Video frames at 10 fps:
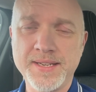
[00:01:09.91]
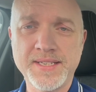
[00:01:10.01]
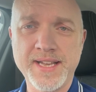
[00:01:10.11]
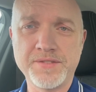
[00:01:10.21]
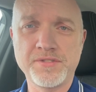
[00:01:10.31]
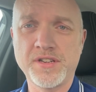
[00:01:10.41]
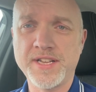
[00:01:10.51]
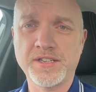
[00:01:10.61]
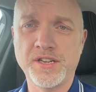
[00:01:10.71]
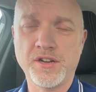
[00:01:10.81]
etc., because
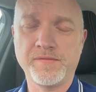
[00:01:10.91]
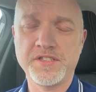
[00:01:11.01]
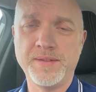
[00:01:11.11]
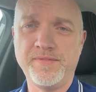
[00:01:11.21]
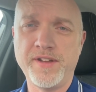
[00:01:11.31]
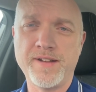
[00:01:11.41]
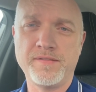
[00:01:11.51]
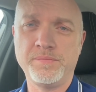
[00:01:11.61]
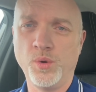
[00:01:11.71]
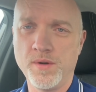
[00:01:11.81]
that can obviously be very
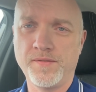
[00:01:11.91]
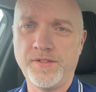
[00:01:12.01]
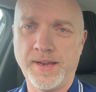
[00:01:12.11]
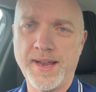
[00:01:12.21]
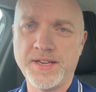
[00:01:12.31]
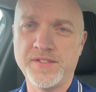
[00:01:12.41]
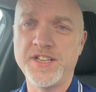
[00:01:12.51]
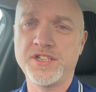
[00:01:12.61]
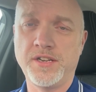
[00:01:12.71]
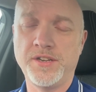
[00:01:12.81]
important for the likes of
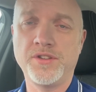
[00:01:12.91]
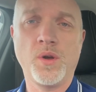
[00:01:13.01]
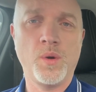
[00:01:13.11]
insulin